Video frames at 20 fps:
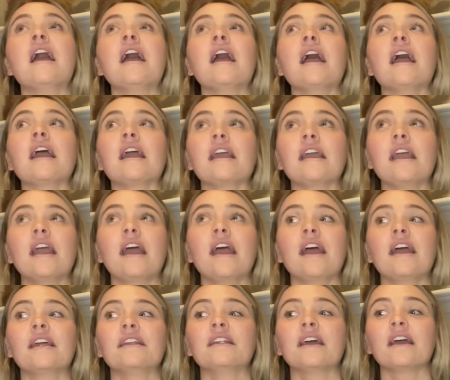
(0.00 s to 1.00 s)

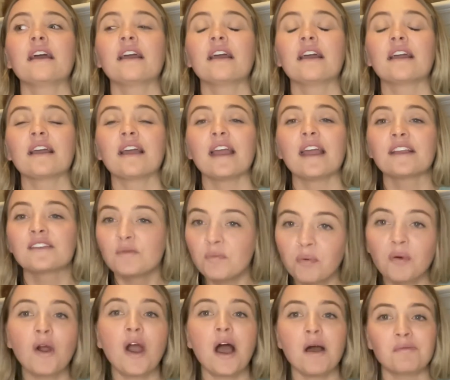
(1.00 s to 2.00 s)
and it's a
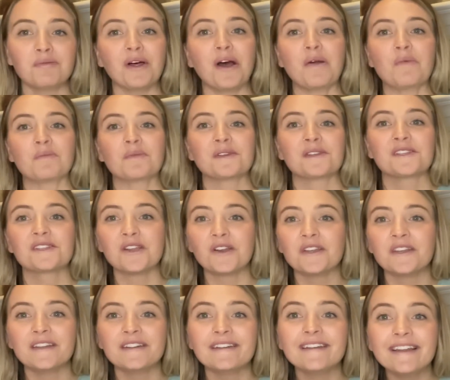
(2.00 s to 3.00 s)
problem. So
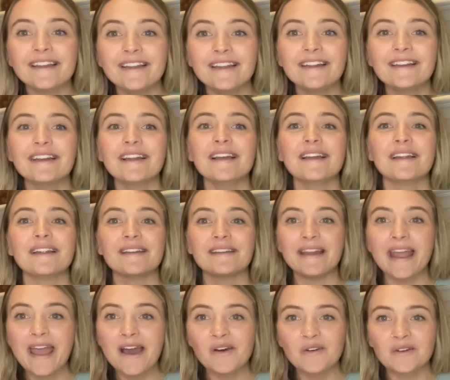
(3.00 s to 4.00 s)
you need
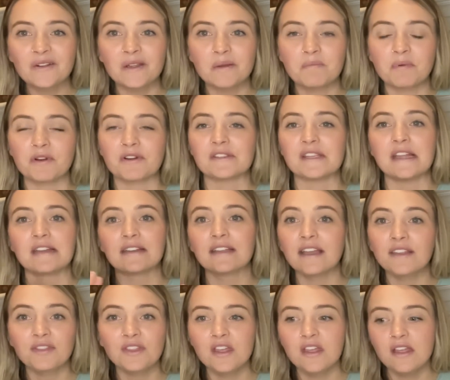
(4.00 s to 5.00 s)
nail clippers, and
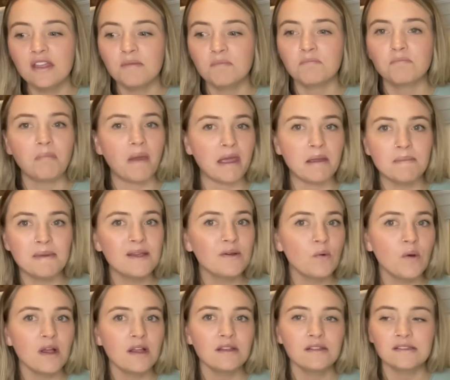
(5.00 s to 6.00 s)
get the baby
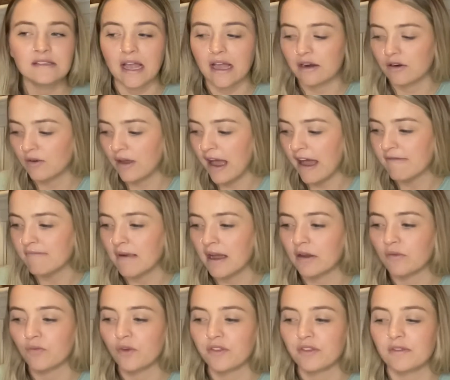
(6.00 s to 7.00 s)
ones. I don't have
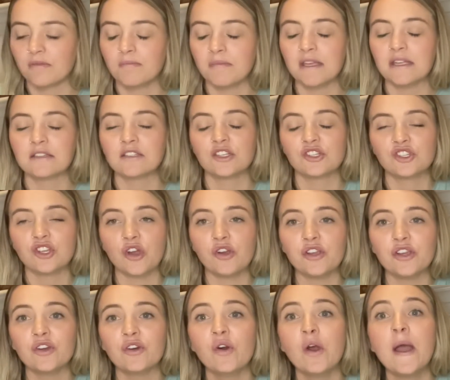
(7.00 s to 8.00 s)
mine with me to show
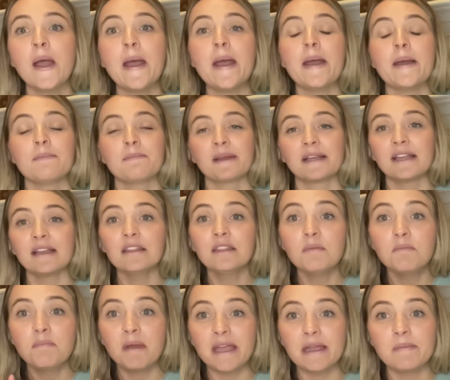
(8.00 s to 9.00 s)
you, but get the
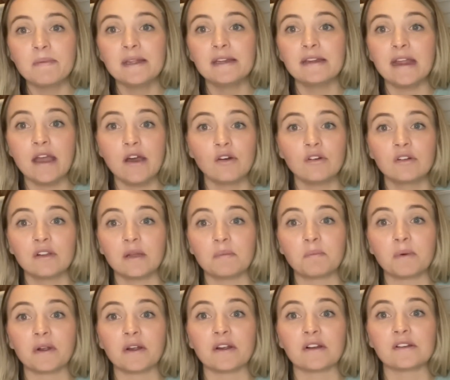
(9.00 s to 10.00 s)
baby nail
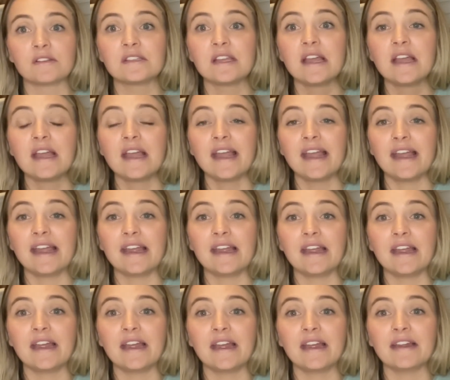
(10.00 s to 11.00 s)
clippers,
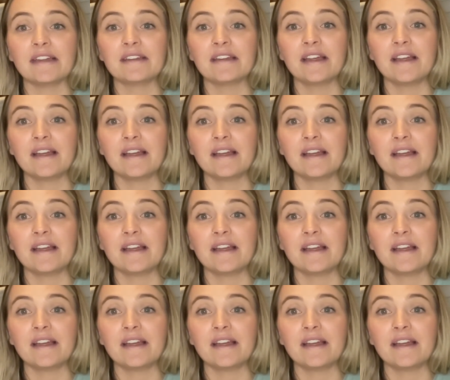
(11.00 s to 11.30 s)
and